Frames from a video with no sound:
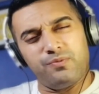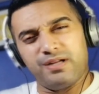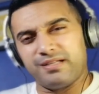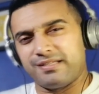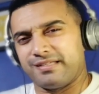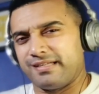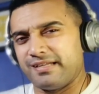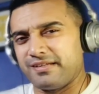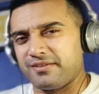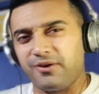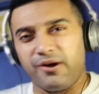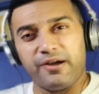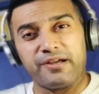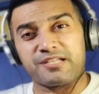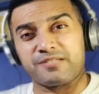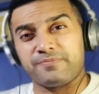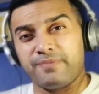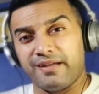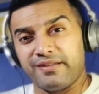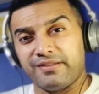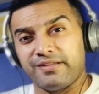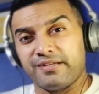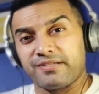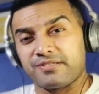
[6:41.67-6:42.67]
did not
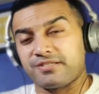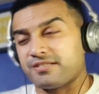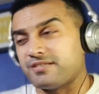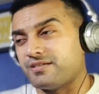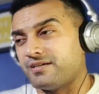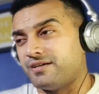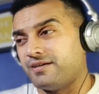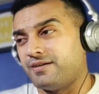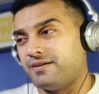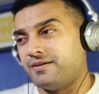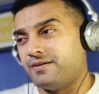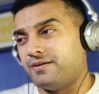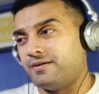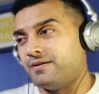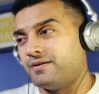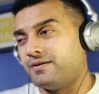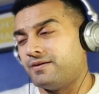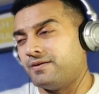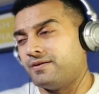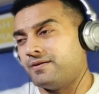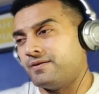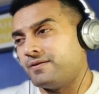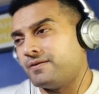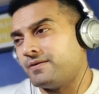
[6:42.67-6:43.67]
expect this.
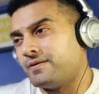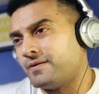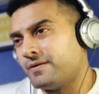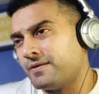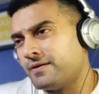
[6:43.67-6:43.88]
We're